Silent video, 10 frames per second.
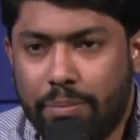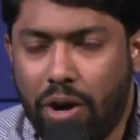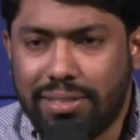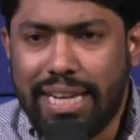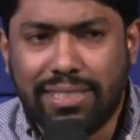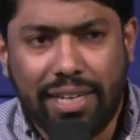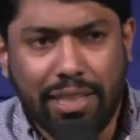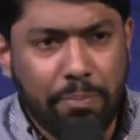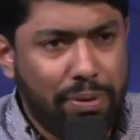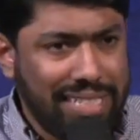Paul says it
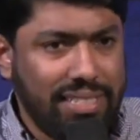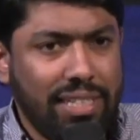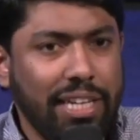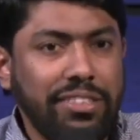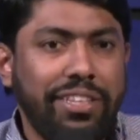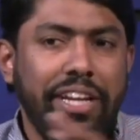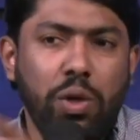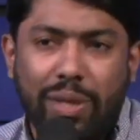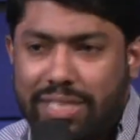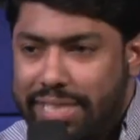in the present
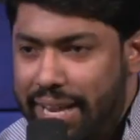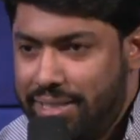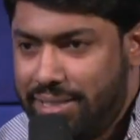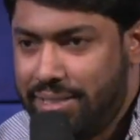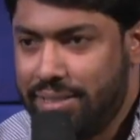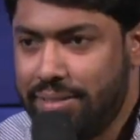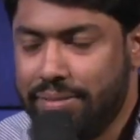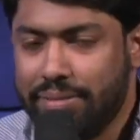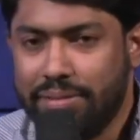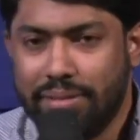continuous tense.
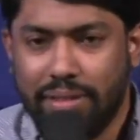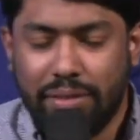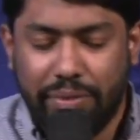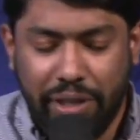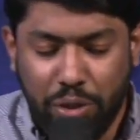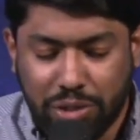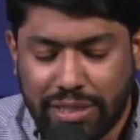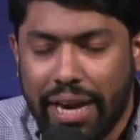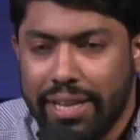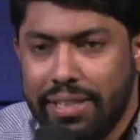When you
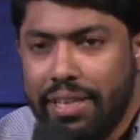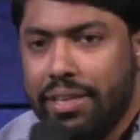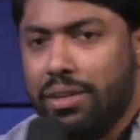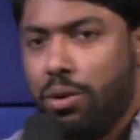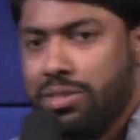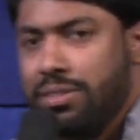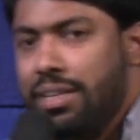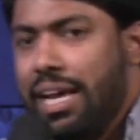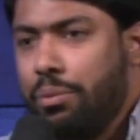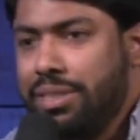study the
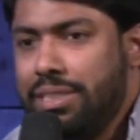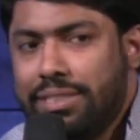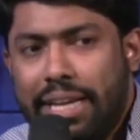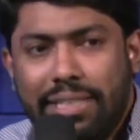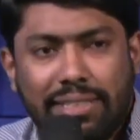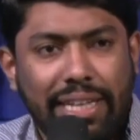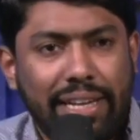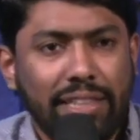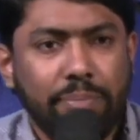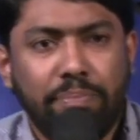original language, he says
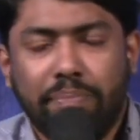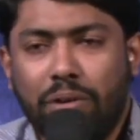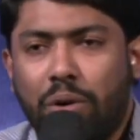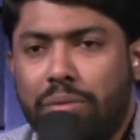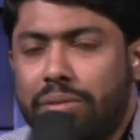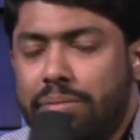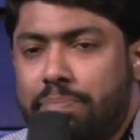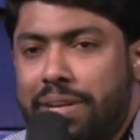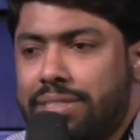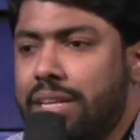it in the
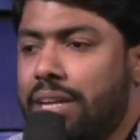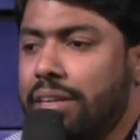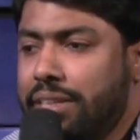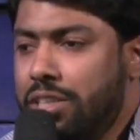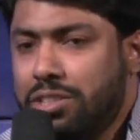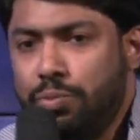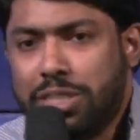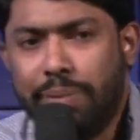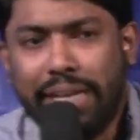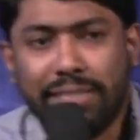present continuous, which